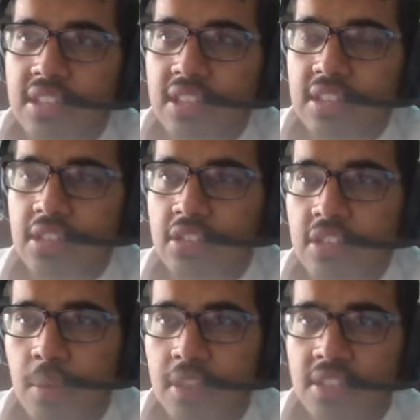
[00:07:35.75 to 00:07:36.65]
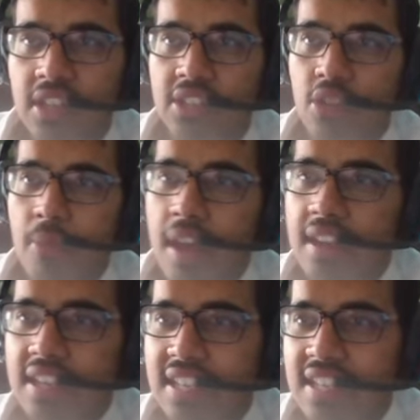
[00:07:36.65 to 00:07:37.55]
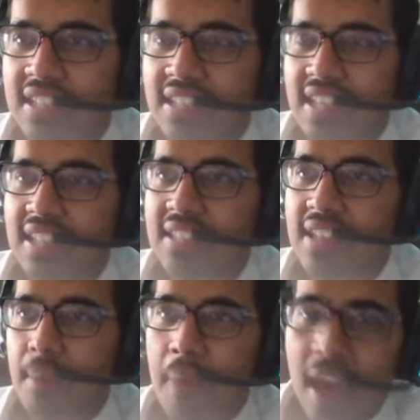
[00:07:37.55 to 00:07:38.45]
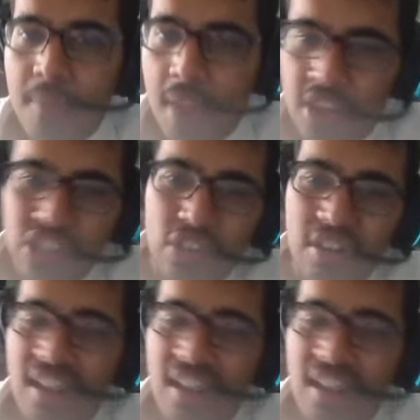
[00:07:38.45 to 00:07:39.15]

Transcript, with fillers: uh D- Domenico Tedesco, man, is is he a bad manager?